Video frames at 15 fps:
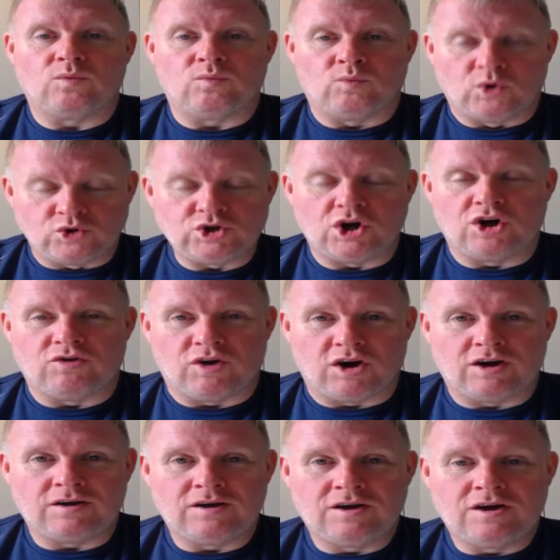€1.
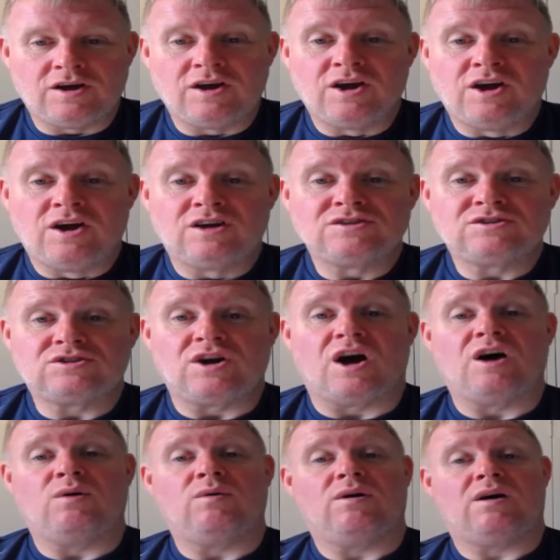
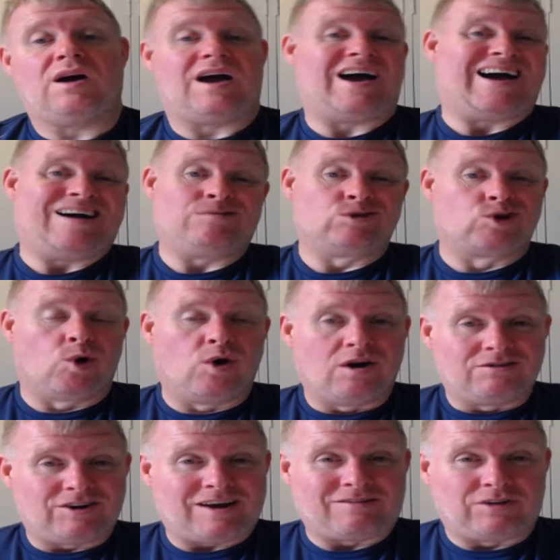So I would go
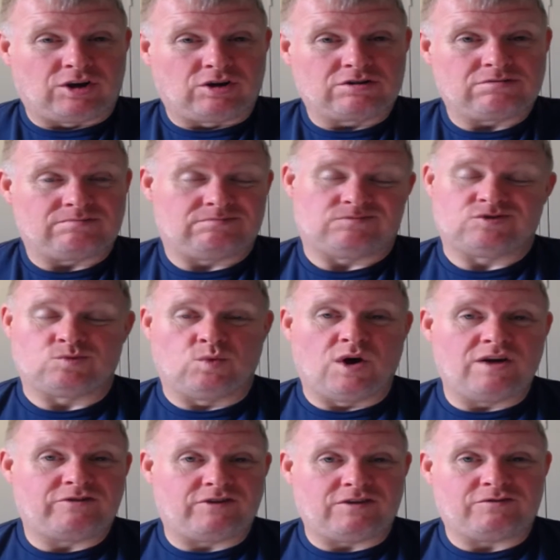over and have a look. It's
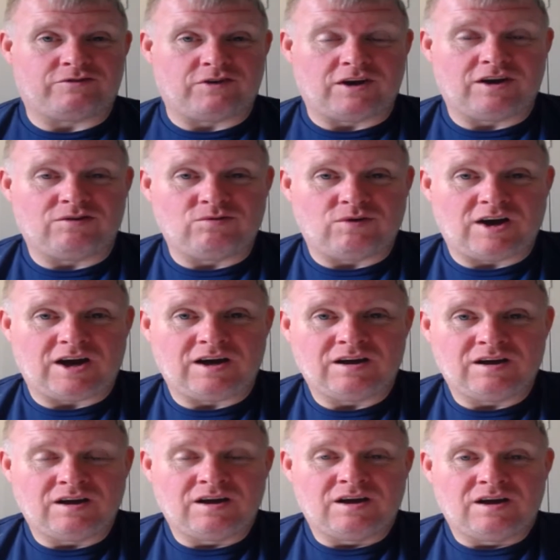worth it for
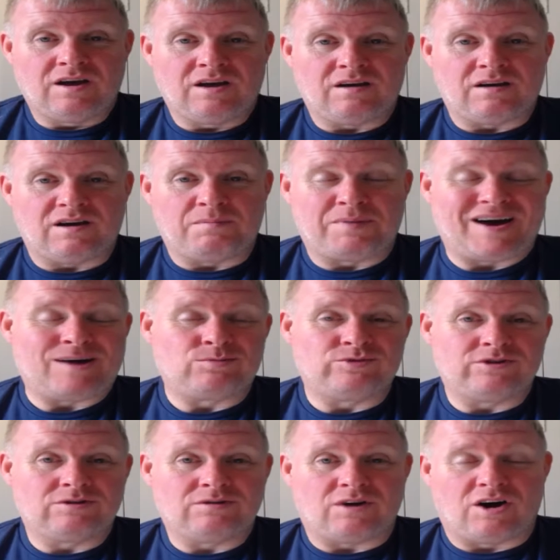£1
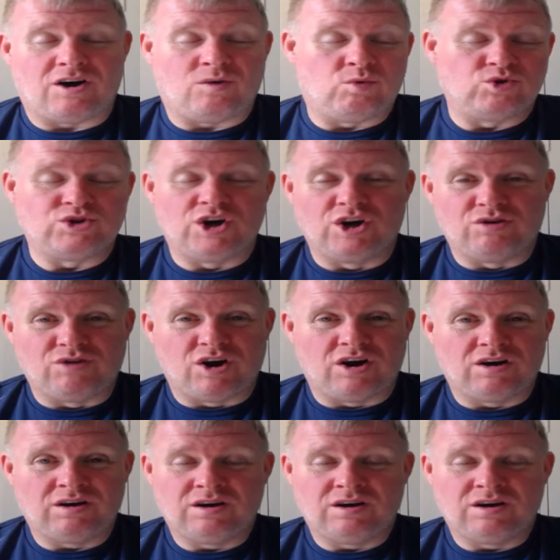or €1.